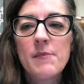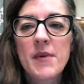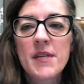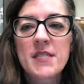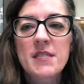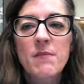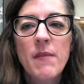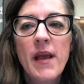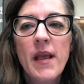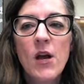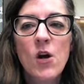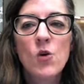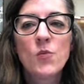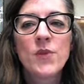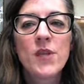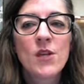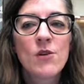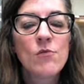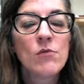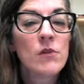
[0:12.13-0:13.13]
It's my
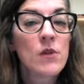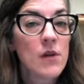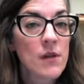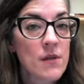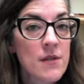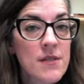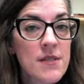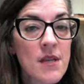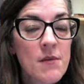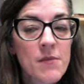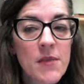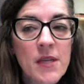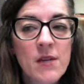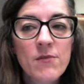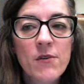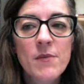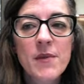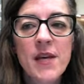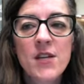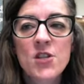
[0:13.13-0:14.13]
hope that you learned something
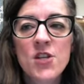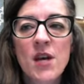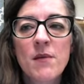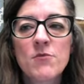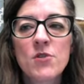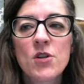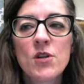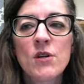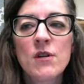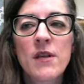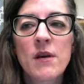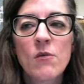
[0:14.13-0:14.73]
from that chapter